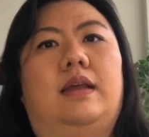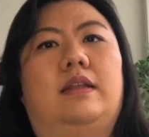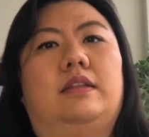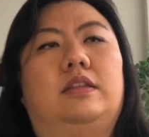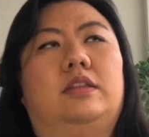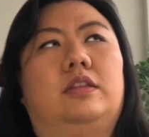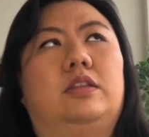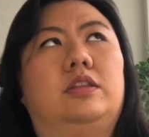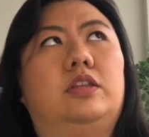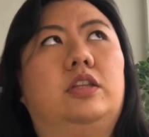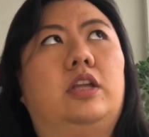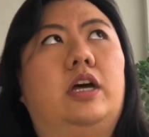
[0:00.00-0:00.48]

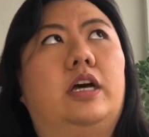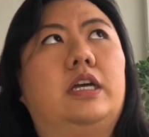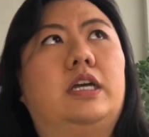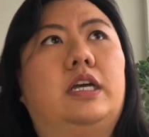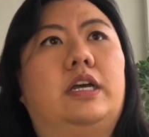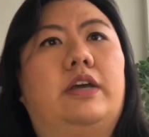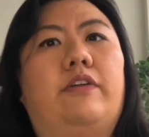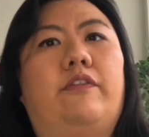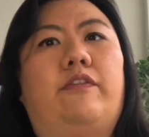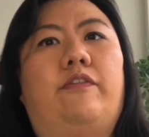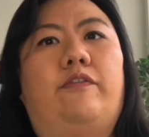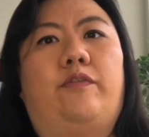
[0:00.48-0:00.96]

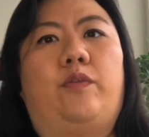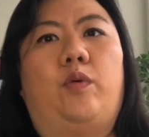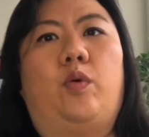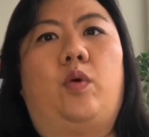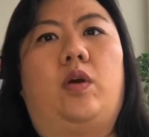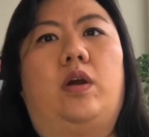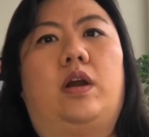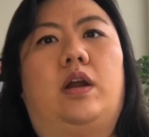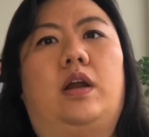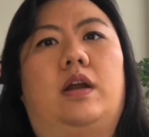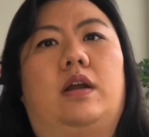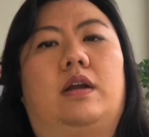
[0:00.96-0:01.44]
look
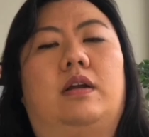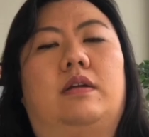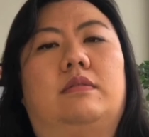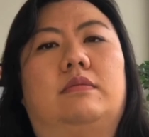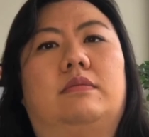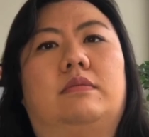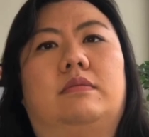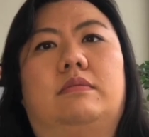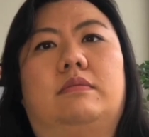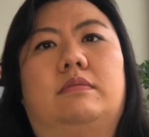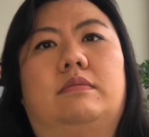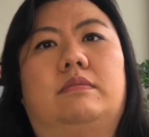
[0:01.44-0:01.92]

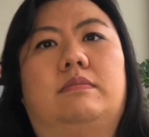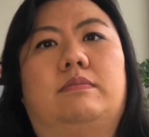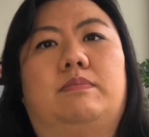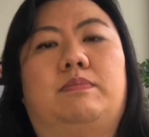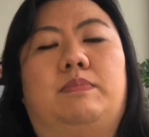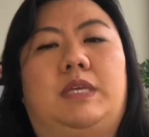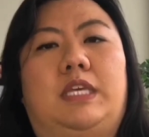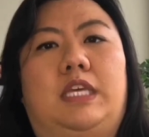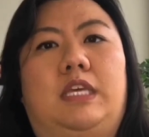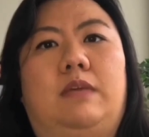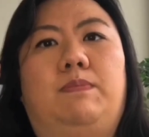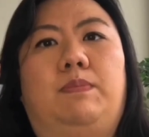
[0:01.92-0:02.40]
for
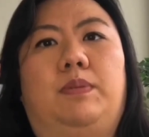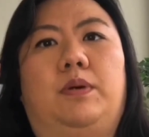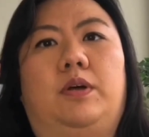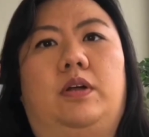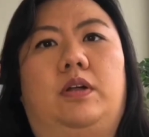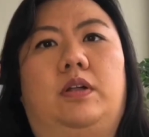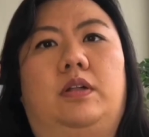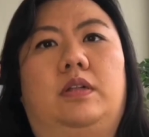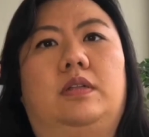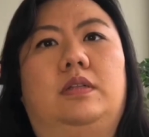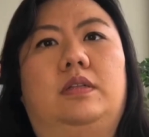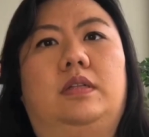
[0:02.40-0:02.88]

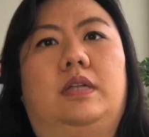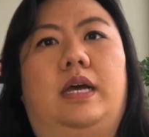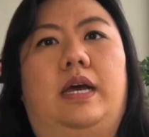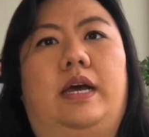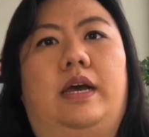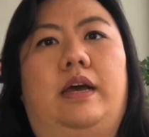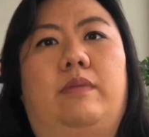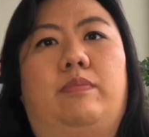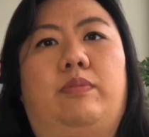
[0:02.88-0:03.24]
people,